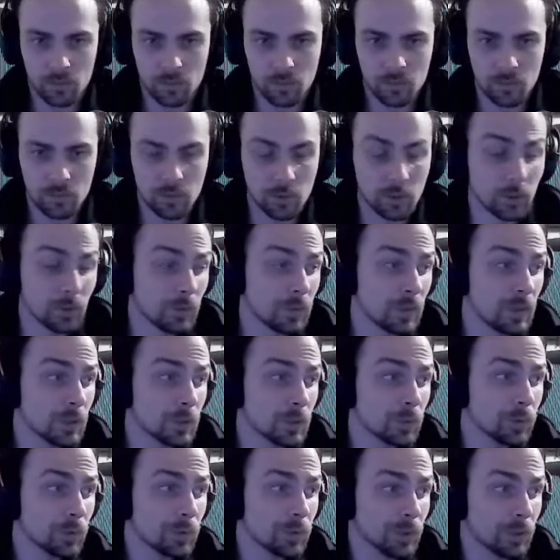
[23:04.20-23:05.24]
But if
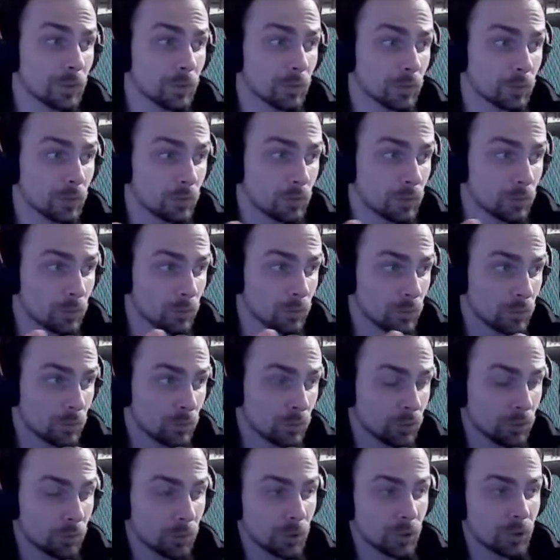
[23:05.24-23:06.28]
it's moving
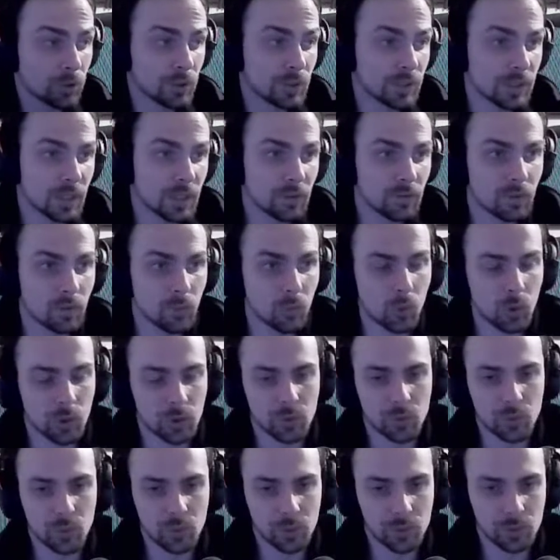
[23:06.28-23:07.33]
too much aside from
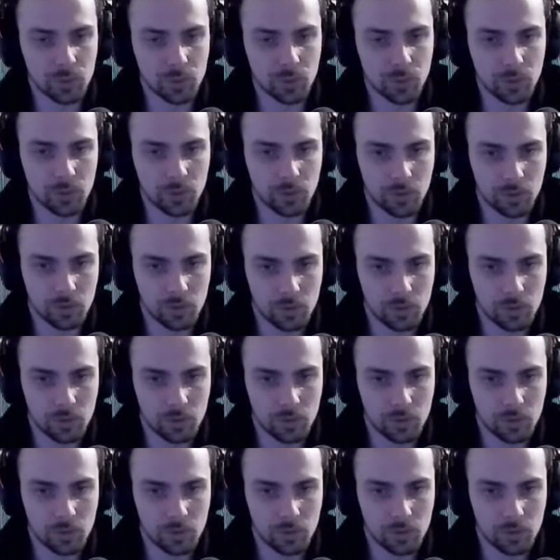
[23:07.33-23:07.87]
what you want to learn,